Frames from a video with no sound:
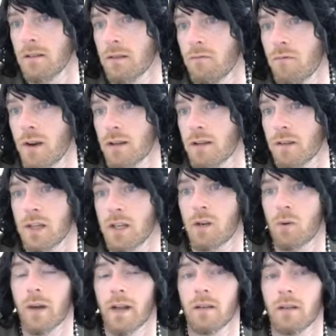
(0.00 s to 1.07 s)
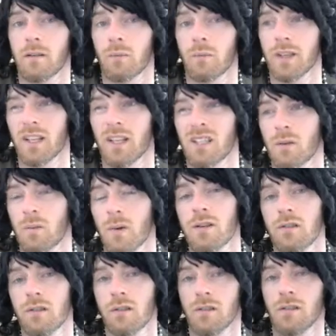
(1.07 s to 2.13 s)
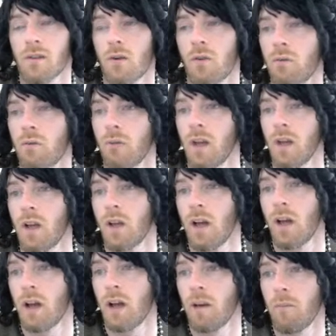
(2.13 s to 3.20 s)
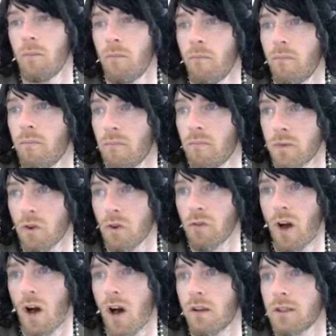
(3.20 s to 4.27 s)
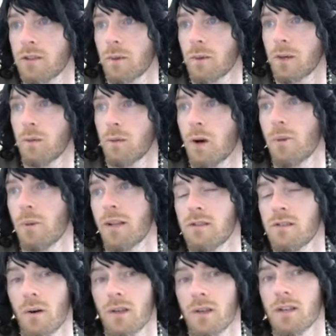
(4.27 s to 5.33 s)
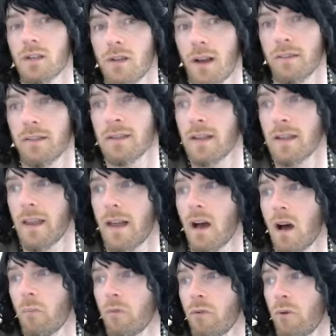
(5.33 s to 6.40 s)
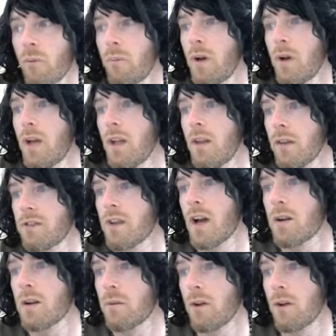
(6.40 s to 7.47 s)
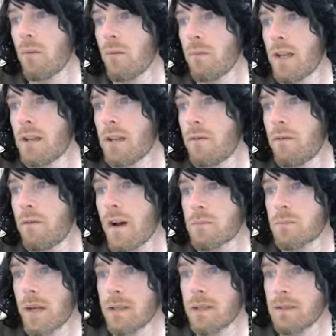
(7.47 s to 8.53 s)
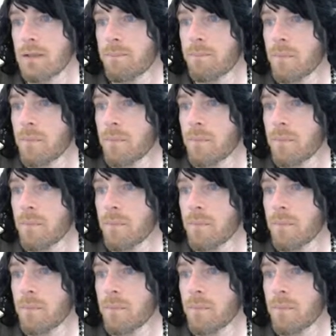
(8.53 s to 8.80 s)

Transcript: So relatively quick simultaneous equation to solve. not the hardest one in the world, but it's knowing that you have to set that up from the circle theorem in the first place.